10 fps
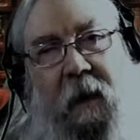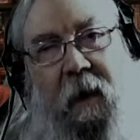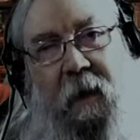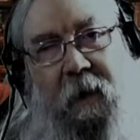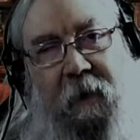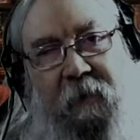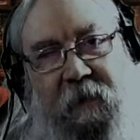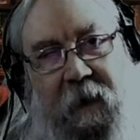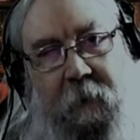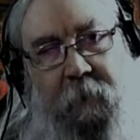
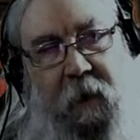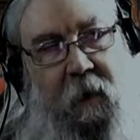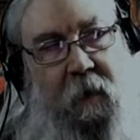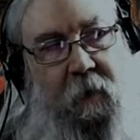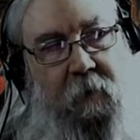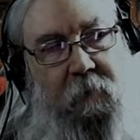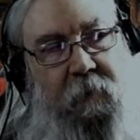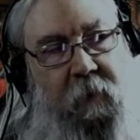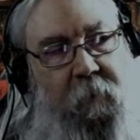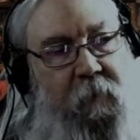the type
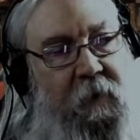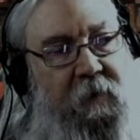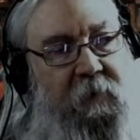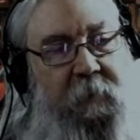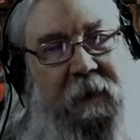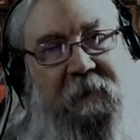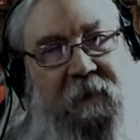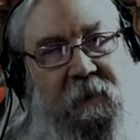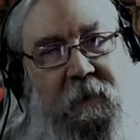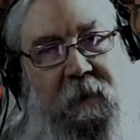of
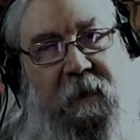spacing